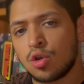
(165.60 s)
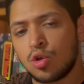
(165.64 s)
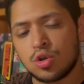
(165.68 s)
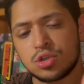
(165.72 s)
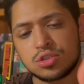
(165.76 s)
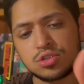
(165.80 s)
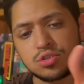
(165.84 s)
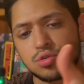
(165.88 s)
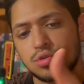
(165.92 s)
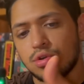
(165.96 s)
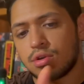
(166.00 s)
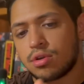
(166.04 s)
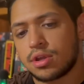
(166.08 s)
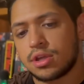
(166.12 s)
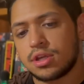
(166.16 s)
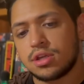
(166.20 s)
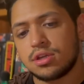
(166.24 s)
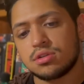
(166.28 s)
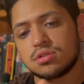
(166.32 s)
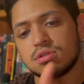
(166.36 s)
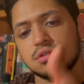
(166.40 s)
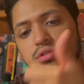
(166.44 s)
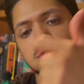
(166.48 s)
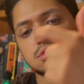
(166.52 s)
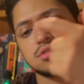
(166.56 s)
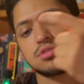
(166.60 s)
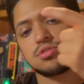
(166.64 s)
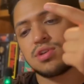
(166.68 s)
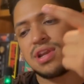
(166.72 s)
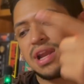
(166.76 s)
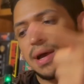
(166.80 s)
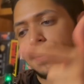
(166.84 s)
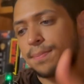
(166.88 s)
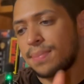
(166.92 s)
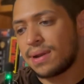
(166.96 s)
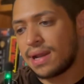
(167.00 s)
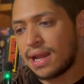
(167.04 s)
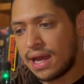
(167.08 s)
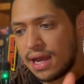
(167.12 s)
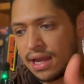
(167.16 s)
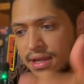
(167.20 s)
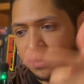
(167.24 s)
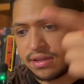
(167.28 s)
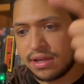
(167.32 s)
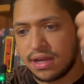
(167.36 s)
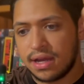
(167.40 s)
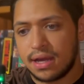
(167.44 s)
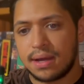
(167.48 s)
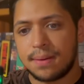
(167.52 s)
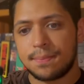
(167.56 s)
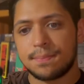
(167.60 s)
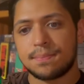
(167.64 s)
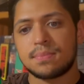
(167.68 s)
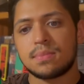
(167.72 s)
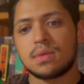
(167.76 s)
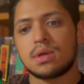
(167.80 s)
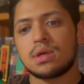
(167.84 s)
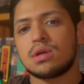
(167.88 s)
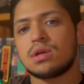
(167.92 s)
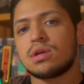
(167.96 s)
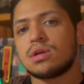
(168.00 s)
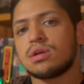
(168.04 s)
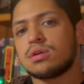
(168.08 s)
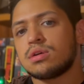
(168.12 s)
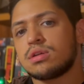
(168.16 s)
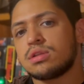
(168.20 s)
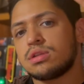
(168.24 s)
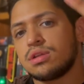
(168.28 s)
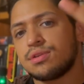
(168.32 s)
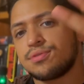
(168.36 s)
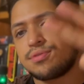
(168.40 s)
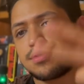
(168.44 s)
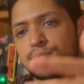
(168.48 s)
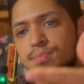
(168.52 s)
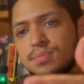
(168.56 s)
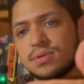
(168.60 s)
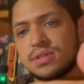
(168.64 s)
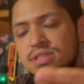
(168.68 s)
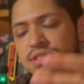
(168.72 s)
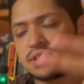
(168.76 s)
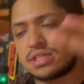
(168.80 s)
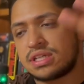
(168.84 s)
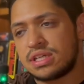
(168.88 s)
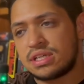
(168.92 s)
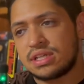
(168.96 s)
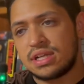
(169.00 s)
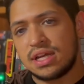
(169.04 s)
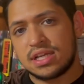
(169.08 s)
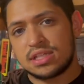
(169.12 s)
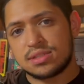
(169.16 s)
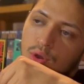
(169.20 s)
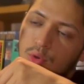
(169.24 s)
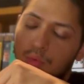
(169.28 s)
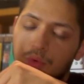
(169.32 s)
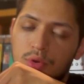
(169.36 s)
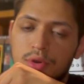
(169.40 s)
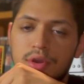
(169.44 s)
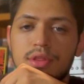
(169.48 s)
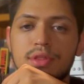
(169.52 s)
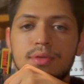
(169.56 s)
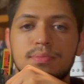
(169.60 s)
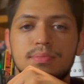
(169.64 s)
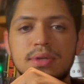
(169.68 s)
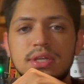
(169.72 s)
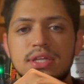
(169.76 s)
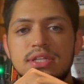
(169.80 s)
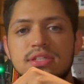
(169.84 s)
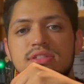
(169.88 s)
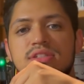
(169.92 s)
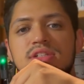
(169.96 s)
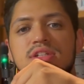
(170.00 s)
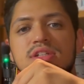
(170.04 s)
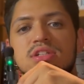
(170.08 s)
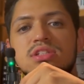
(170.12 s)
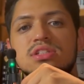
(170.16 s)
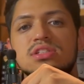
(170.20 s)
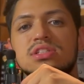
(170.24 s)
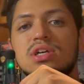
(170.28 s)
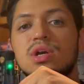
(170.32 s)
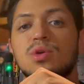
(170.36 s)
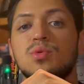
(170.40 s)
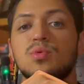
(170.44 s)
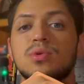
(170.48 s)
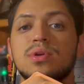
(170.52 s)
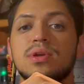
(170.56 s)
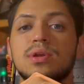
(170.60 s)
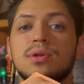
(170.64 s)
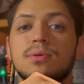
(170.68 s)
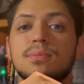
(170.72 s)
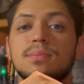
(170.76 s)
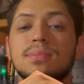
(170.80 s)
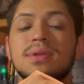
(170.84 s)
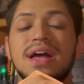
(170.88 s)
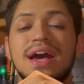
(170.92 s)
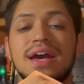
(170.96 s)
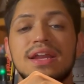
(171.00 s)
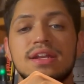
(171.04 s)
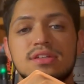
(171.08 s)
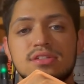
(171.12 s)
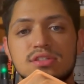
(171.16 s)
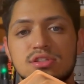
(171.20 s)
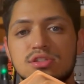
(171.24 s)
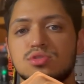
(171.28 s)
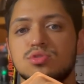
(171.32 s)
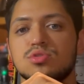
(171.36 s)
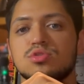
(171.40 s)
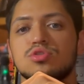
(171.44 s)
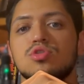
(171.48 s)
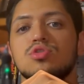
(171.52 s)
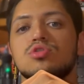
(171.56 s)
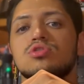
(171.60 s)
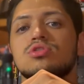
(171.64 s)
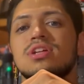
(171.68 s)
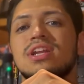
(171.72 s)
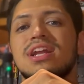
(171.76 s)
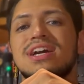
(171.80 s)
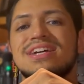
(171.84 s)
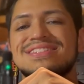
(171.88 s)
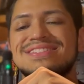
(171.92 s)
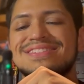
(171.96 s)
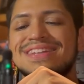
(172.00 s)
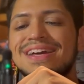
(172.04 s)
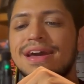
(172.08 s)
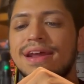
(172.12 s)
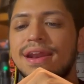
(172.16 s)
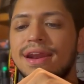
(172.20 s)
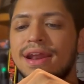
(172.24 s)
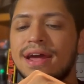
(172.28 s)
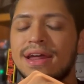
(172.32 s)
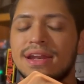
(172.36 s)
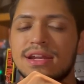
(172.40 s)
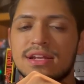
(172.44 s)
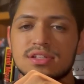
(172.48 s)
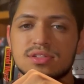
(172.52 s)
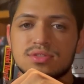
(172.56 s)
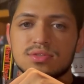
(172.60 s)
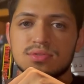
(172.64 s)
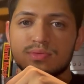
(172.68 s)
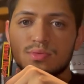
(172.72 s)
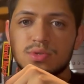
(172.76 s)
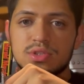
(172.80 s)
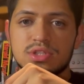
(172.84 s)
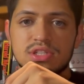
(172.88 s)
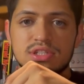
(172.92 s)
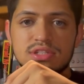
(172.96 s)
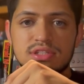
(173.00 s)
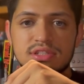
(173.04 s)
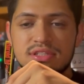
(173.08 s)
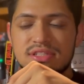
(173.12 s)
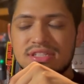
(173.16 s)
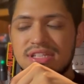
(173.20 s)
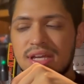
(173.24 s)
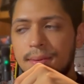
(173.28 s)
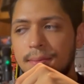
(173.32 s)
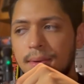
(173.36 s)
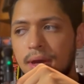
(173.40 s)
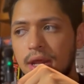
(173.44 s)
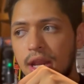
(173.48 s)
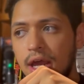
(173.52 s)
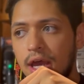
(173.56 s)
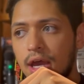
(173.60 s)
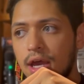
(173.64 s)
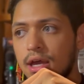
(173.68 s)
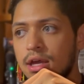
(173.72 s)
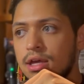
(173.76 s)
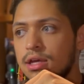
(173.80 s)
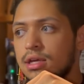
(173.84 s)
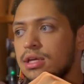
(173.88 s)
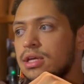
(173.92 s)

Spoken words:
Going to rios, to la playa, different piscinas. One of the biggest things that we're planning to do is go to Las Terranas, which is in Samana.